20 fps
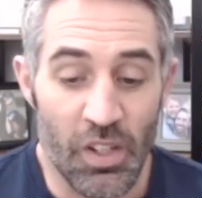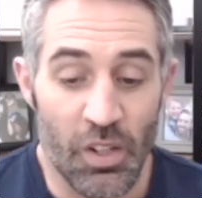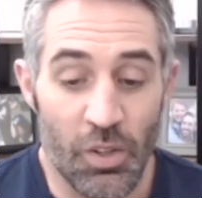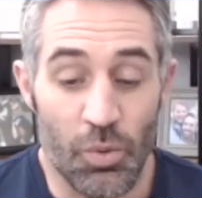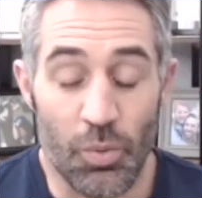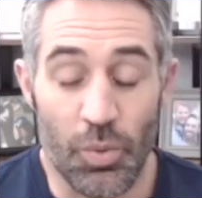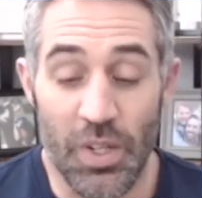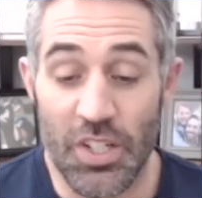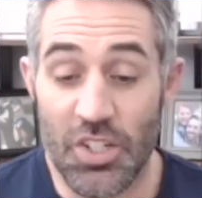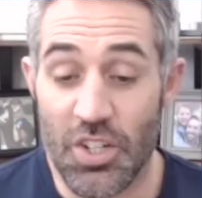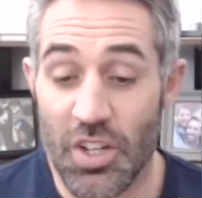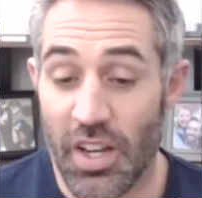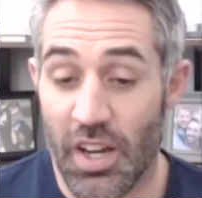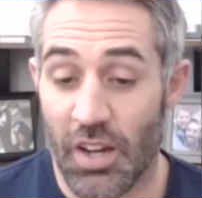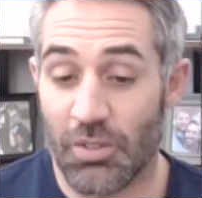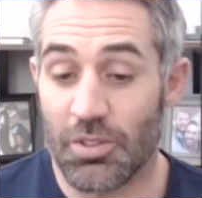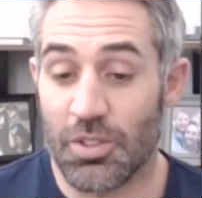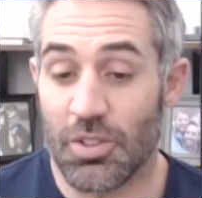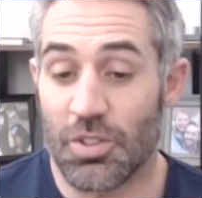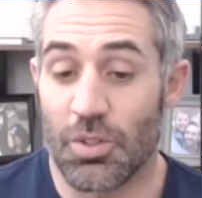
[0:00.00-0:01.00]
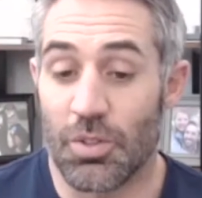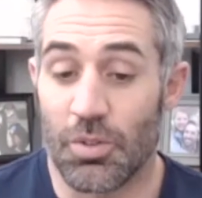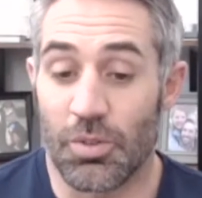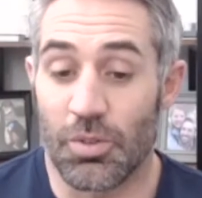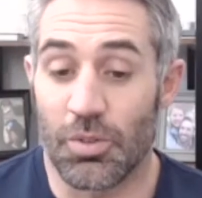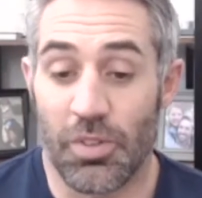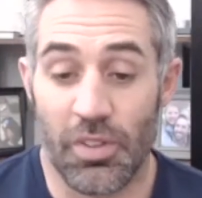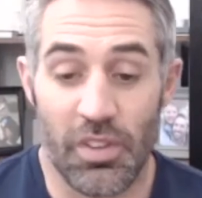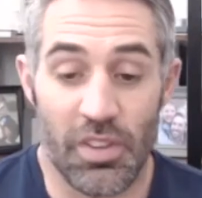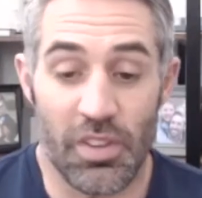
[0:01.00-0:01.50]
reaching out
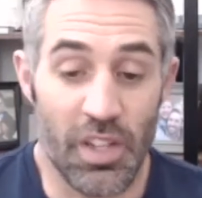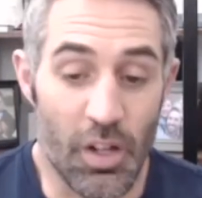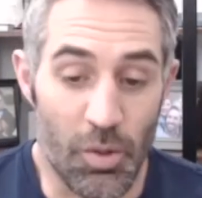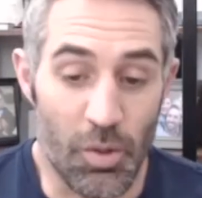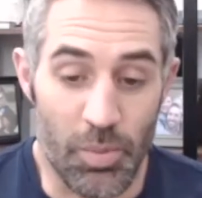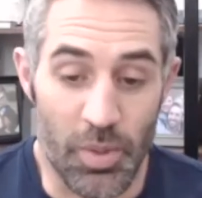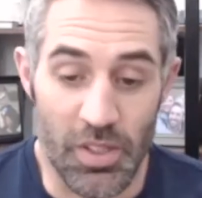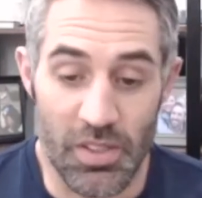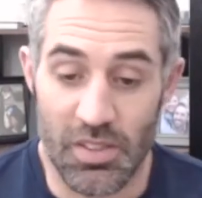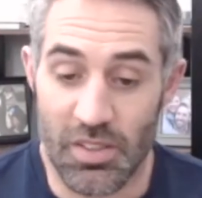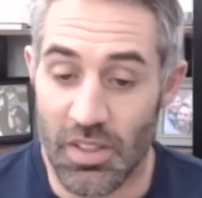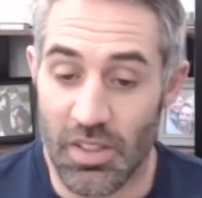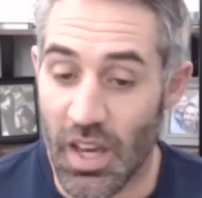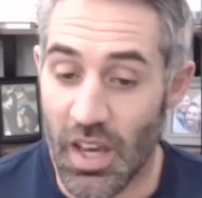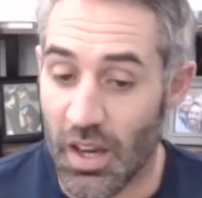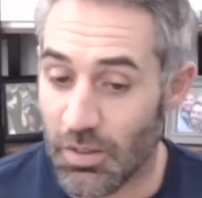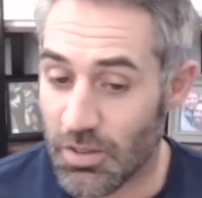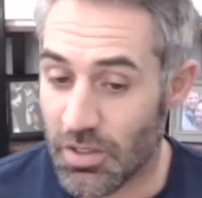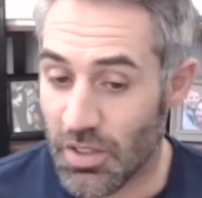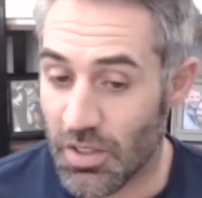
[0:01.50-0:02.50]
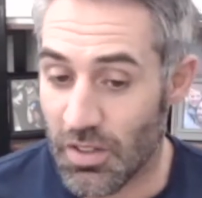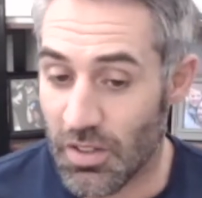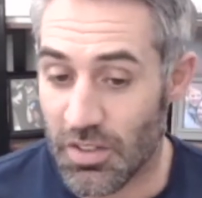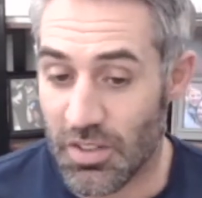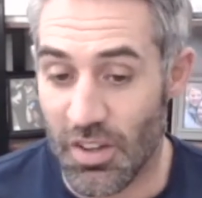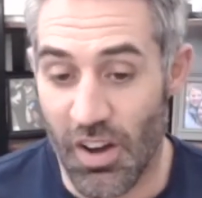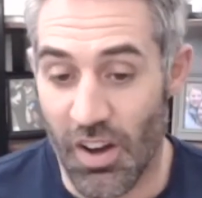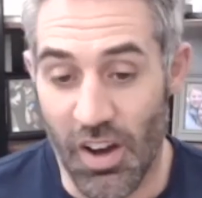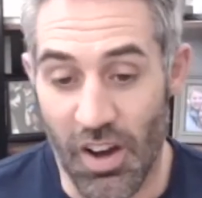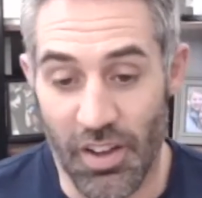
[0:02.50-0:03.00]
to therapists,
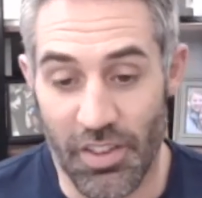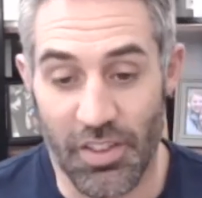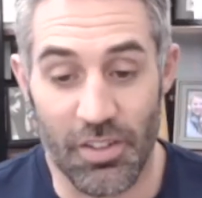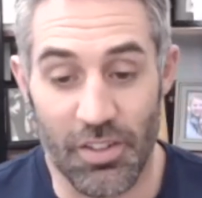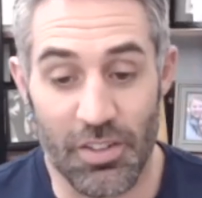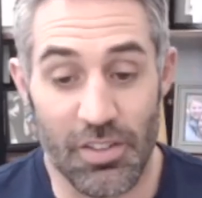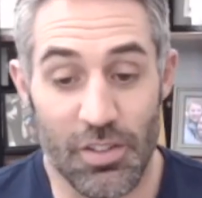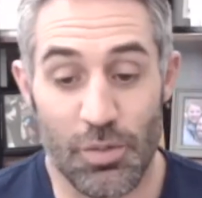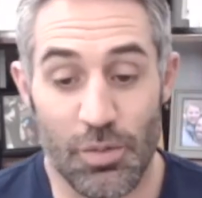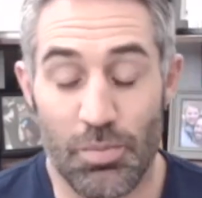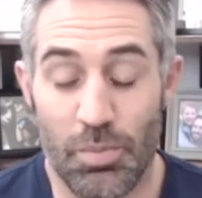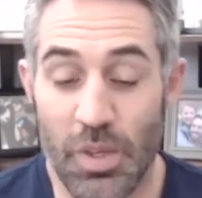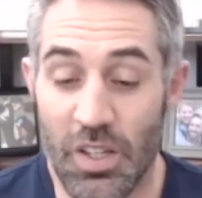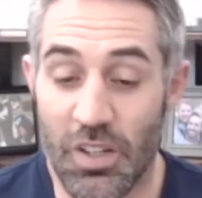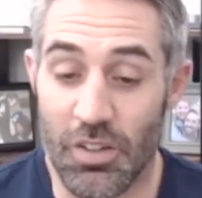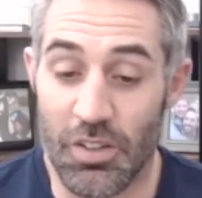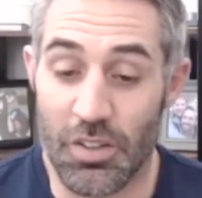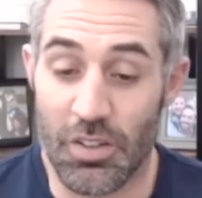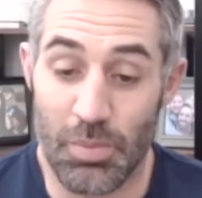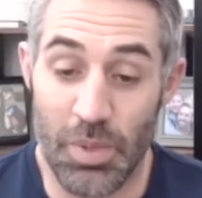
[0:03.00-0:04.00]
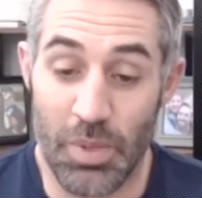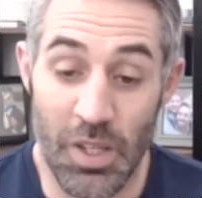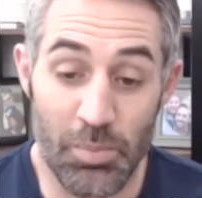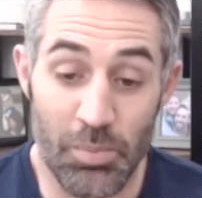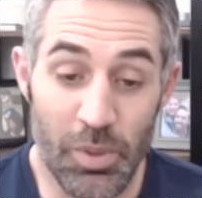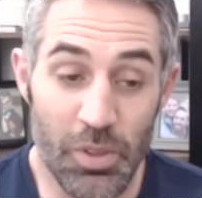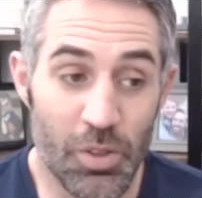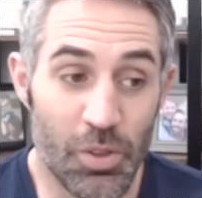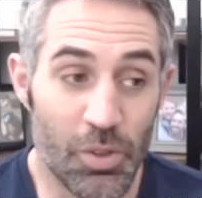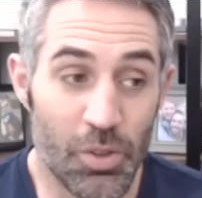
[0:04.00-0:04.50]
counselors, authors, speakers,
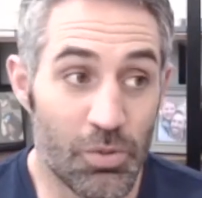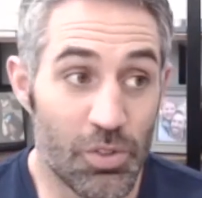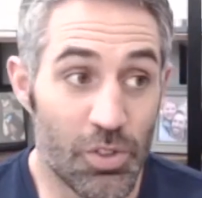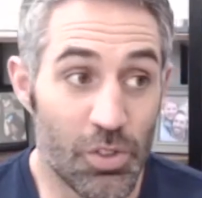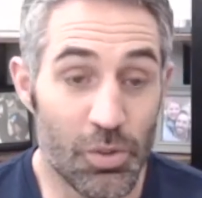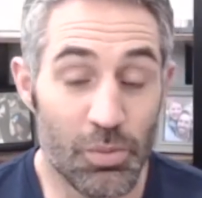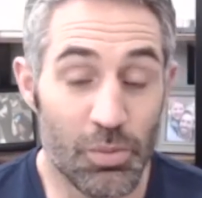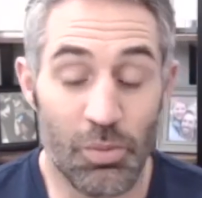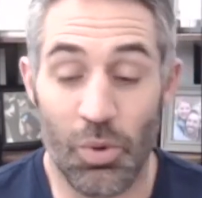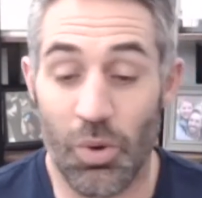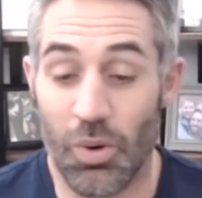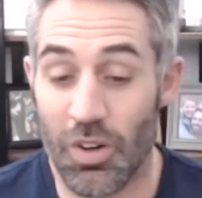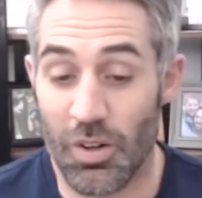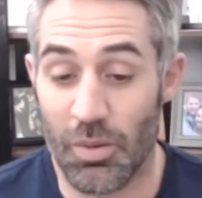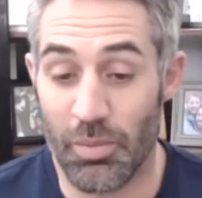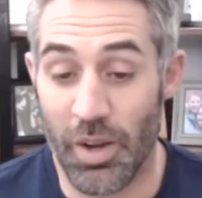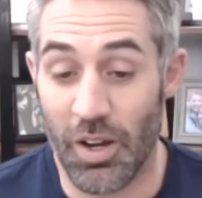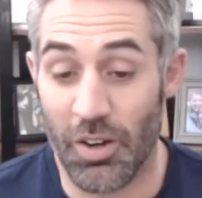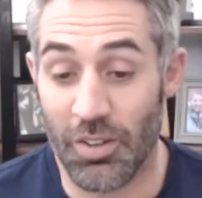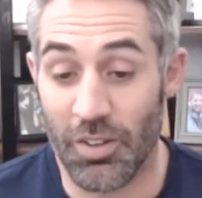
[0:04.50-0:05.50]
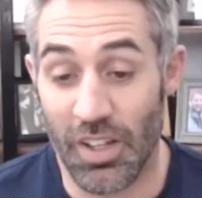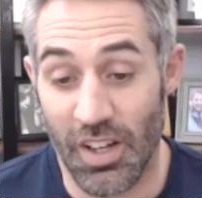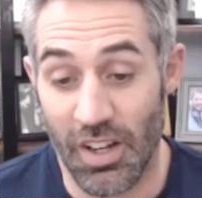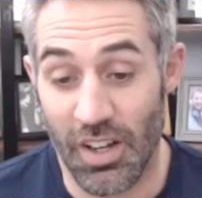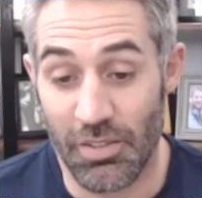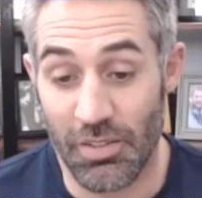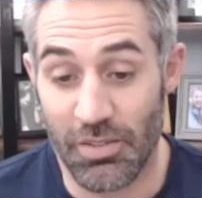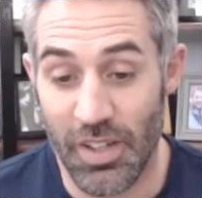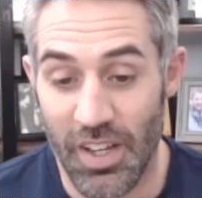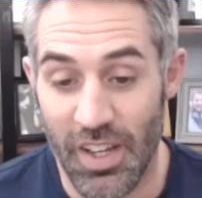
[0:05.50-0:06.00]
people who knew more about
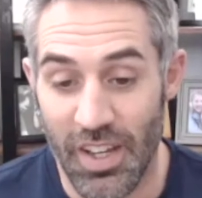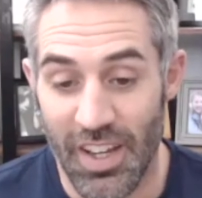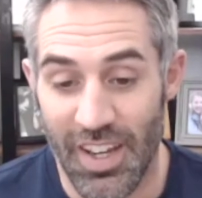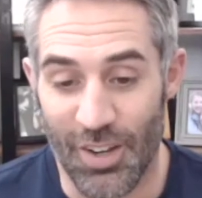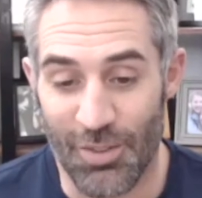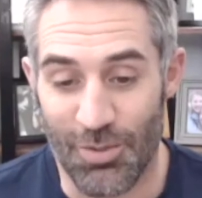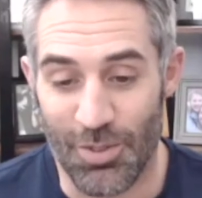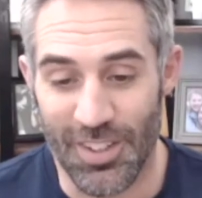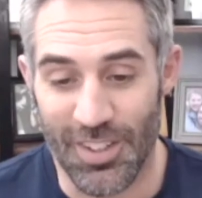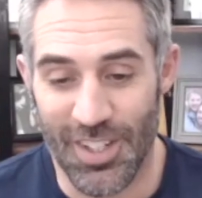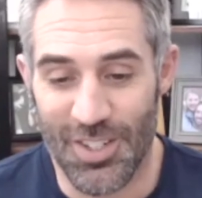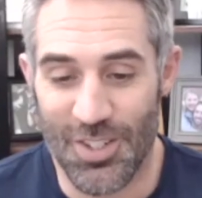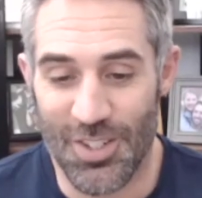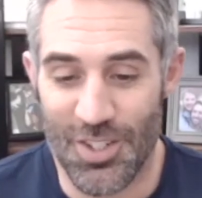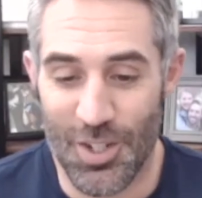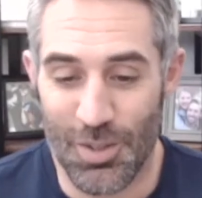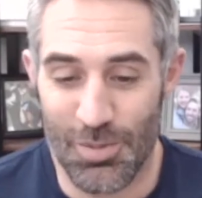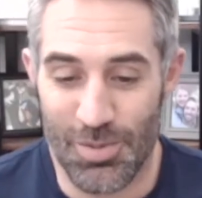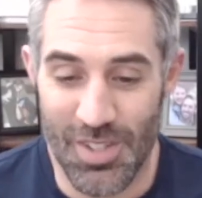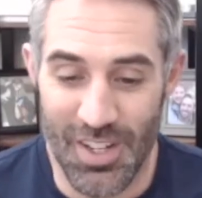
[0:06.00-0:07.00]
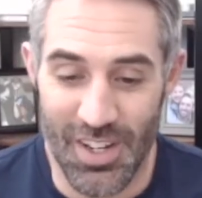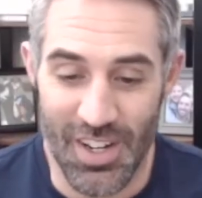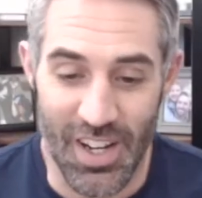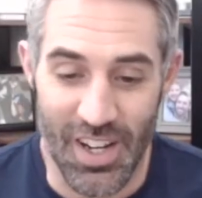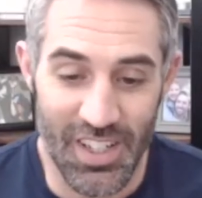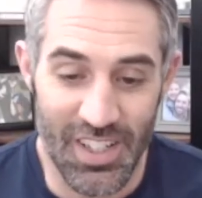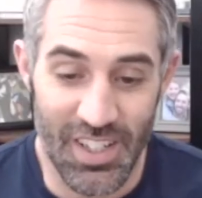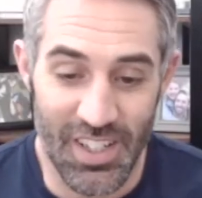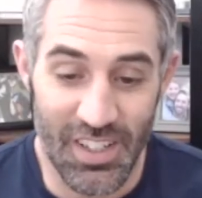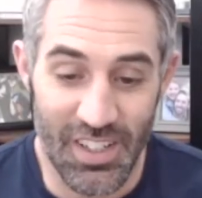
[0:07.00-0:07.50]
love and relationships than I
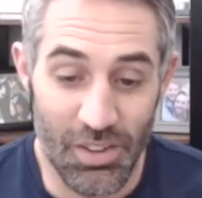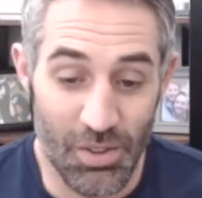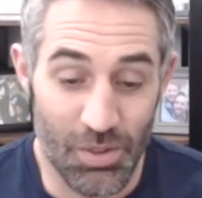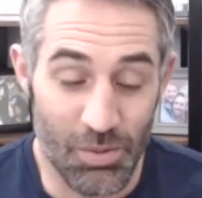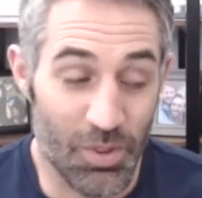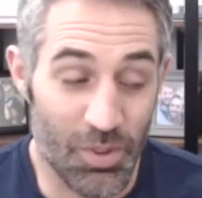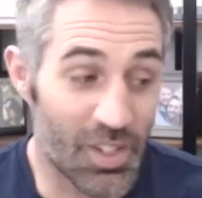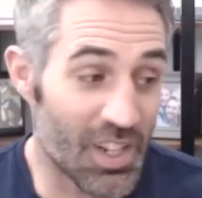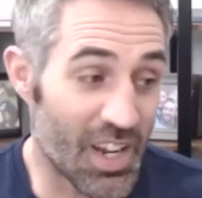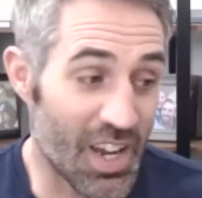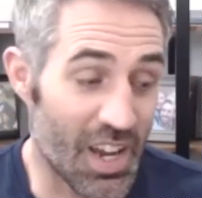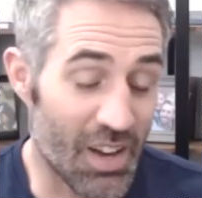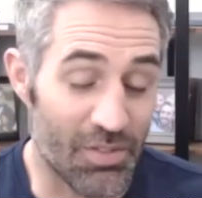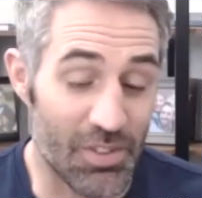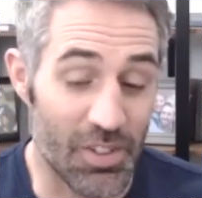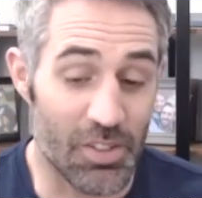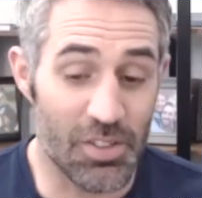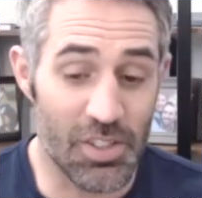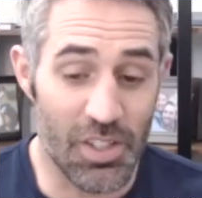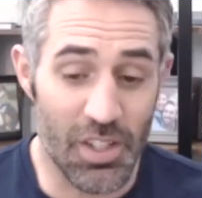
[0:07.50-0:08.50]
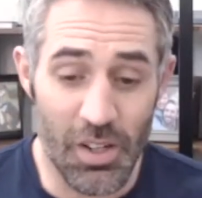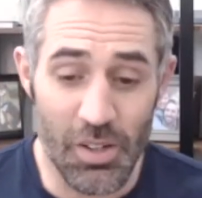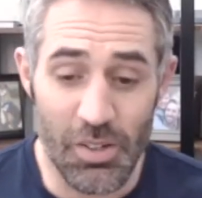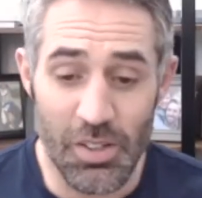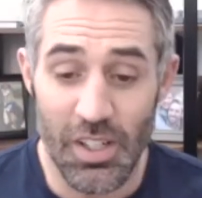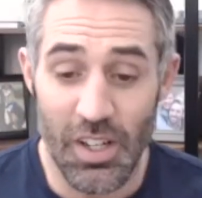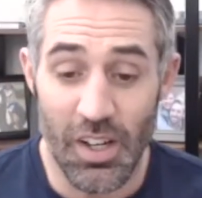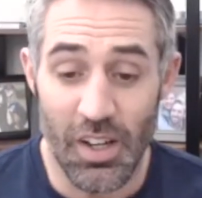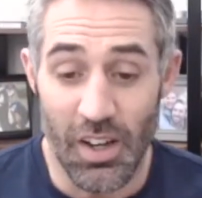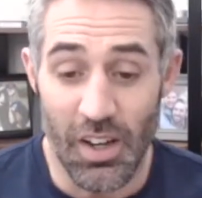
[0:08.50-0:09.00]
did three and a half years ago,
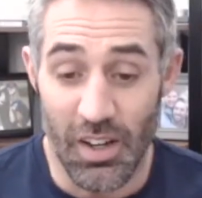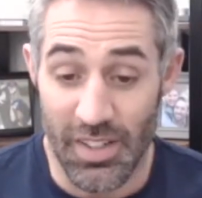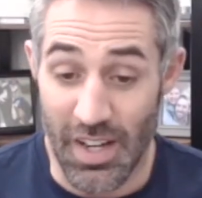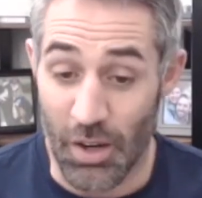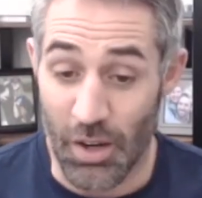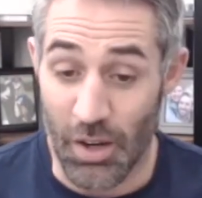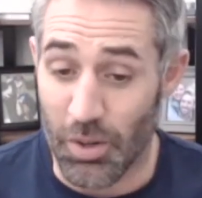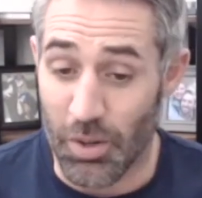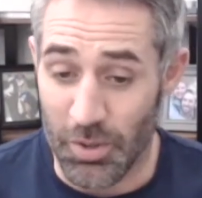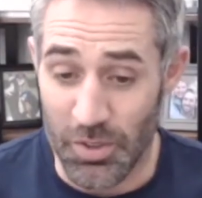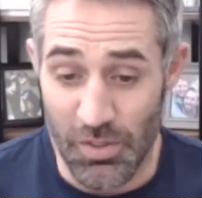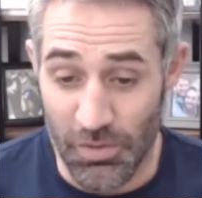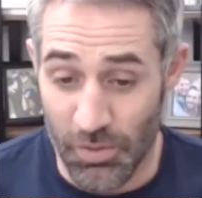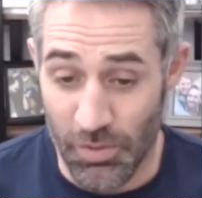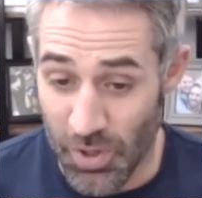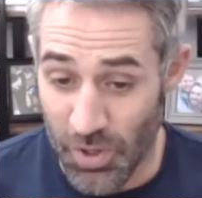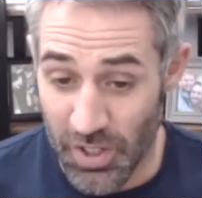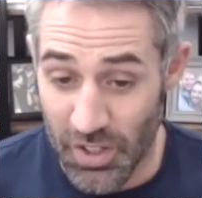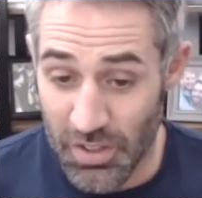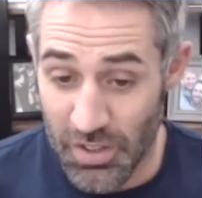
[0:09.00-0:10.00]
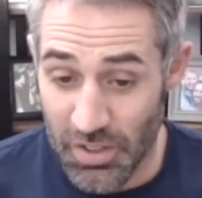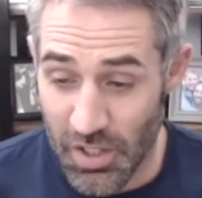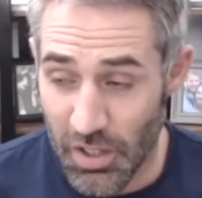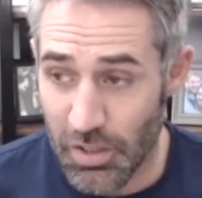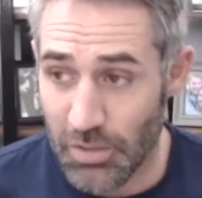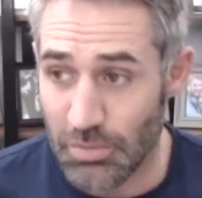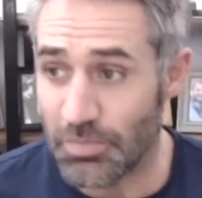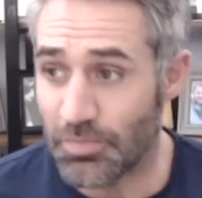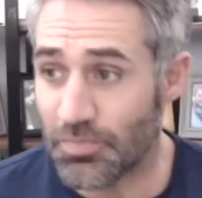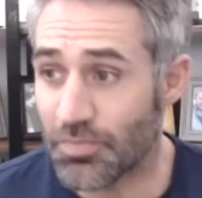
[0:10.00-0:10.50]
now almost four years
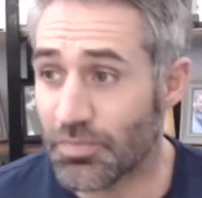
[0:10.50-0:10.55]
ago,